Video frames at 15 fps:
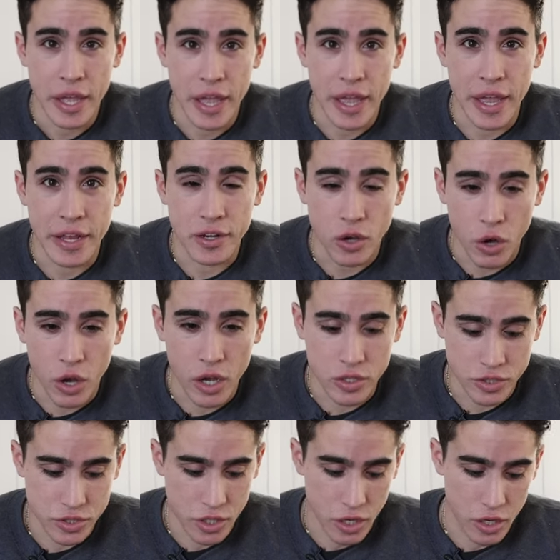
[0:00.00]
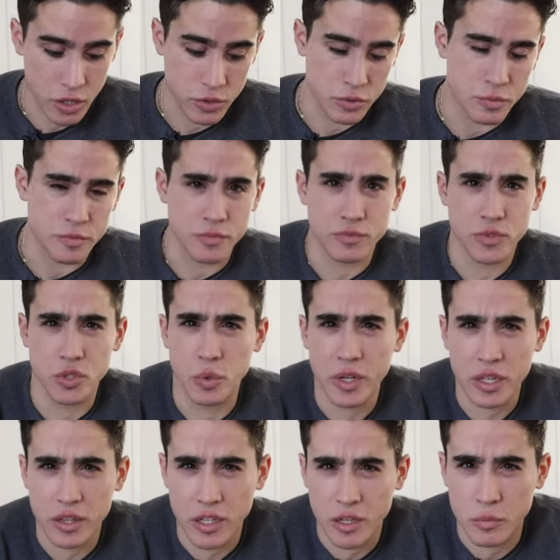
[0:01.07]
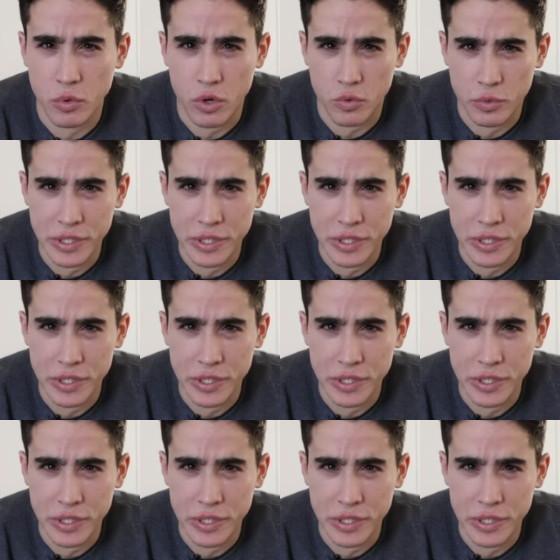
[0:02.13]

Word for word: and also doing a little more